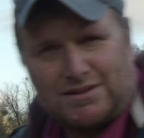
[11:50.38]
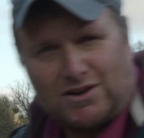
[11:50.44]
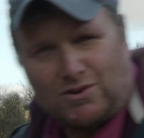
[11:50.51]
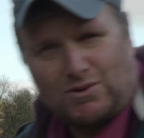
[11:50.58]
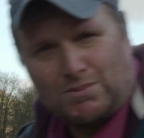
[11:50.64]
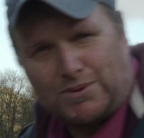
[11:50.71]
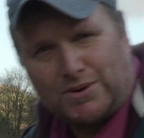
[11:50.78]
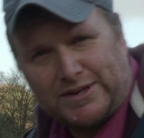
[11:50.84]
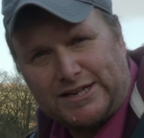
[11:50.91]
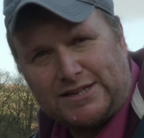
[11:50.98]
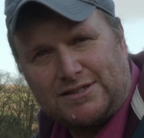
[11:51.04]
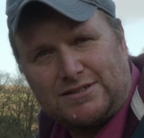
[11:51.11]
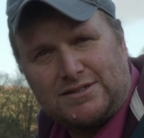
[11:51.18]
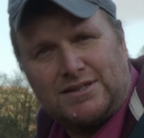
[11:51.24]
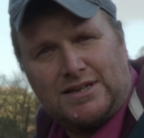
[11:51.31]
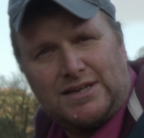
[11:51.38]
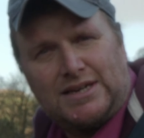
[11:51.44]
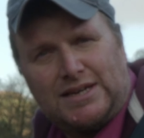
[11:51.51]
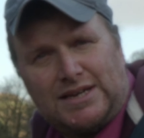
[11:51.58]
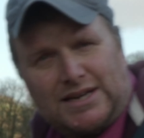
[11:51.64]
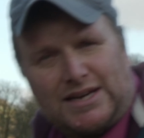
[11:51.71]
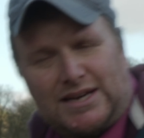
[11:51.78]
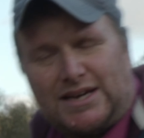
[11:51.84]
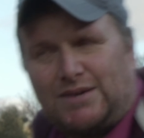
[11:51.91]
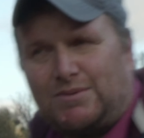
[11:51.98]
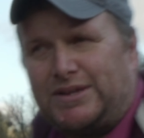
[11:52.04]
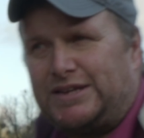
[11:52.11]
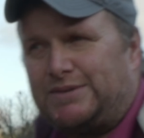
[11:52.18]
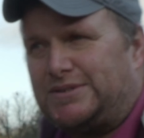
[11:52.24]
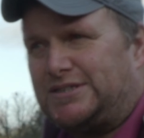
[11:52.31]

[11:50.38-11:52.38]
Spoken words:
the whole point when they were